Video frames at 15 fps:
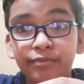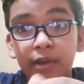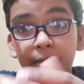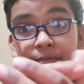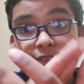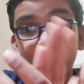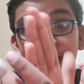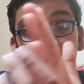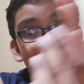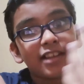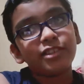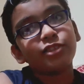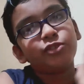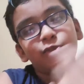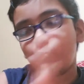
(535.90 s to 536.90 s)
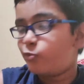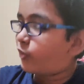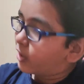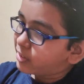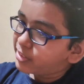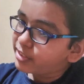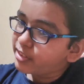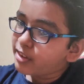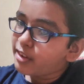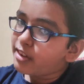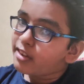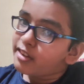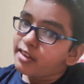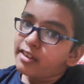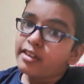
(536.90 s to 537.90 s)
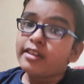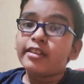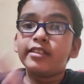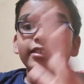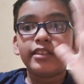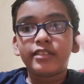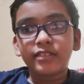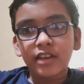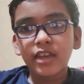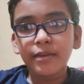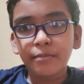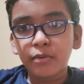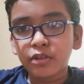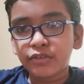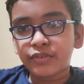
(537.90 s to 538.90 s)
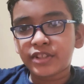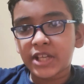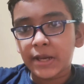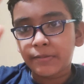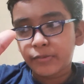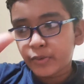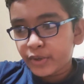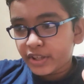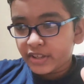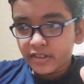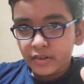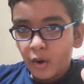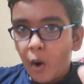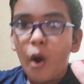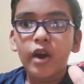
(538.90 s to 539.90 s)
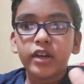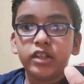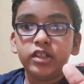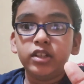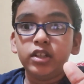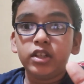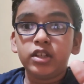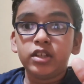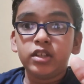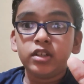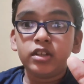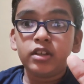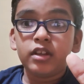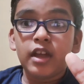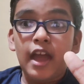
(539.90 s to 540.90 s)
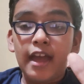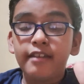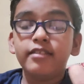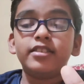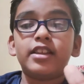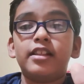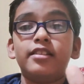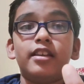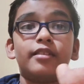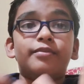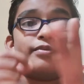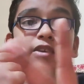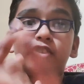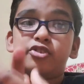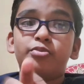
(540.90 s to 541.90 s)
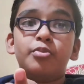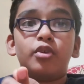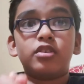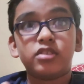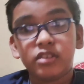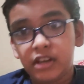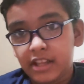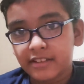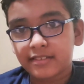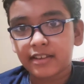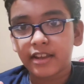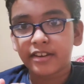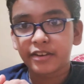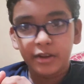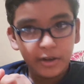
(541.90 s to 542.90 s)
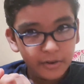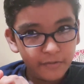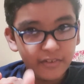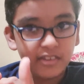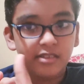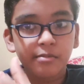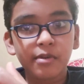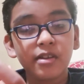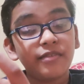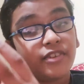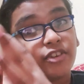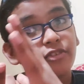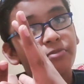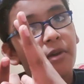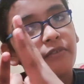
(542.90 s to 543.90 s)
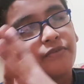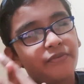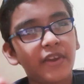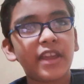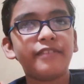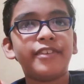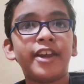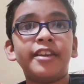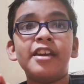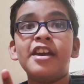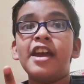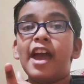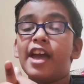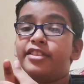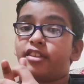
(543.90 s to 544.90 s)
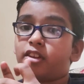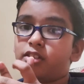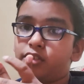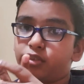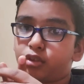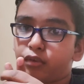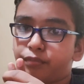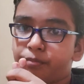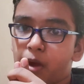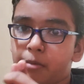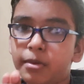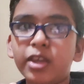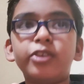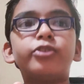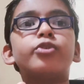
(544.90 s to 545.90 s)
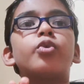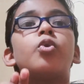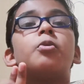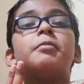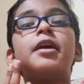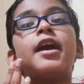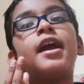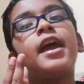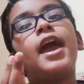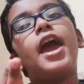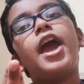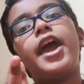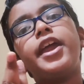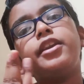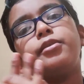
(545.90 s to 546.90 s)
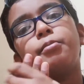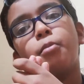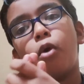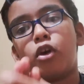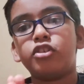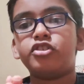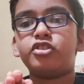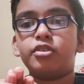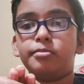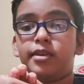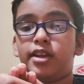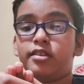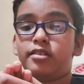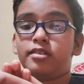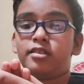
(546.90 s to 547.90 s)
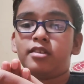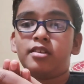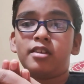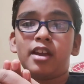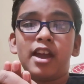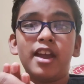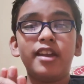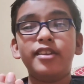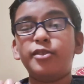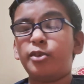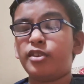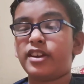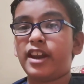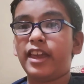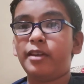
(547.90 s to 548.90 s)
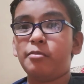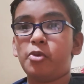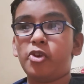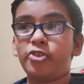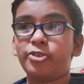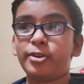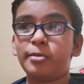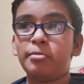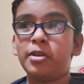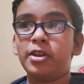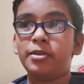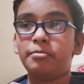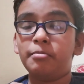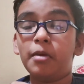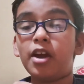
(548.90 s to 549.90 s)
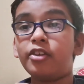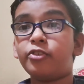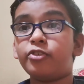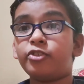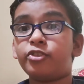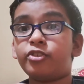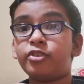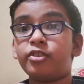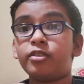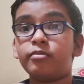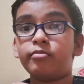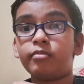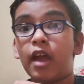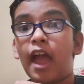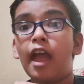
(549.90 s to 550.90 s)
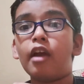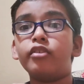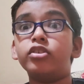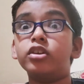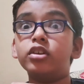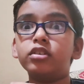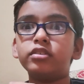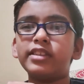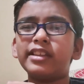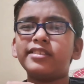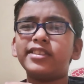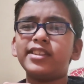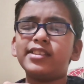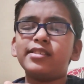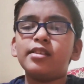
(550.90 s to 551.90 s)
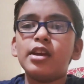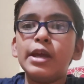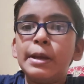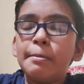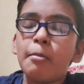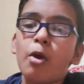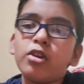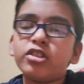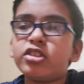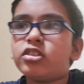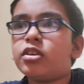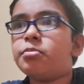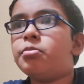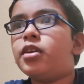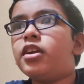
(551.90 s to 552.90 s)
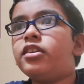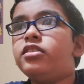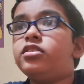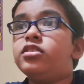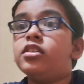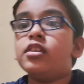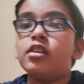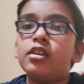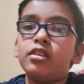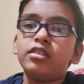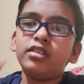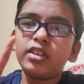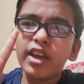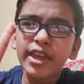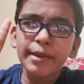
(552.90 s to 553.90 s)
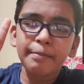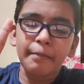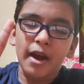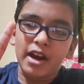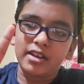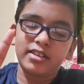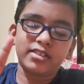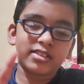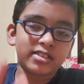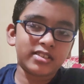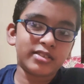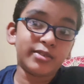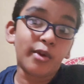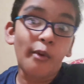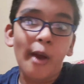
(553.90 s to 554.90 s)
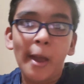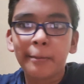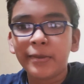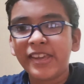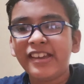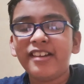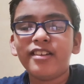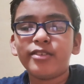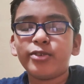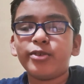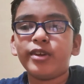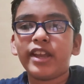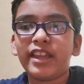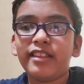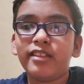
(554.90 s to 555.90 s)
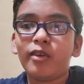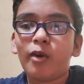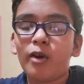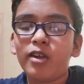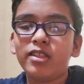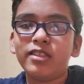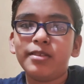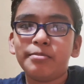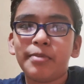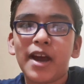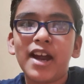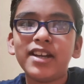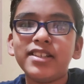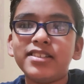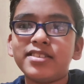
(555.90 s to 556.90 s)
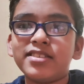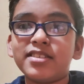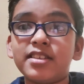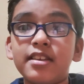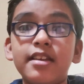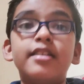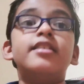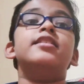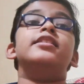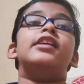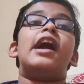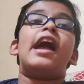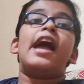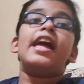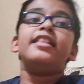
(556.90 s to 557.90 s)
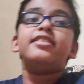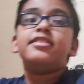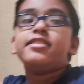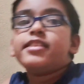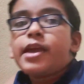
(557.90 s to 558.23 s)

from the last two first. The three books which I am doing in order, I will tell that first book is Let's Get Invisible, which is my favorite, and The Curse of Mummy's Tomb, and Monster Blood. I don't like Monster Blood much. I have heard that this Monster Blood's 3 parts, so I'm eager to read all the parts. And